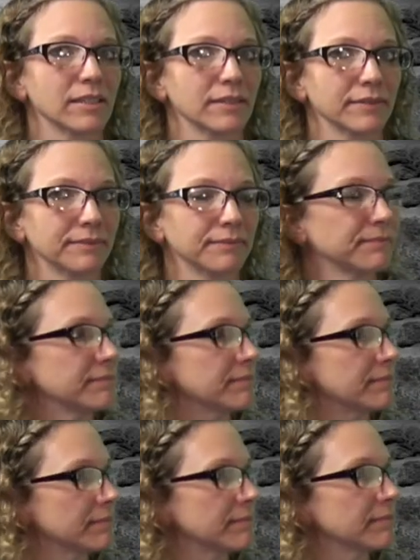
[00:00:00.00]

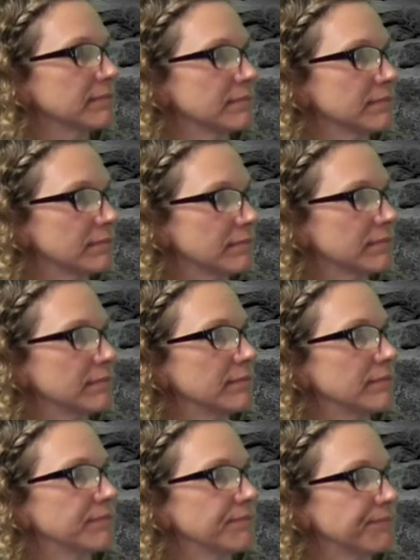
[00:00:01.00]

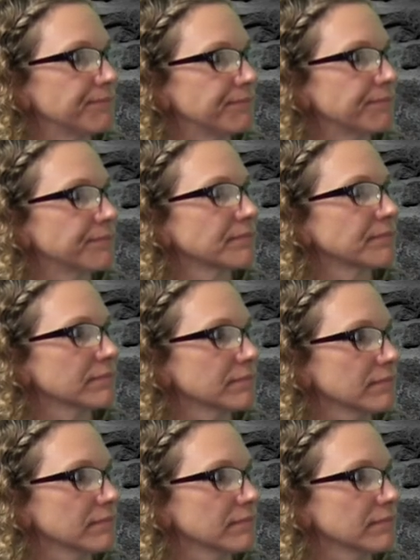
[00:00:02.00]
(not speaking)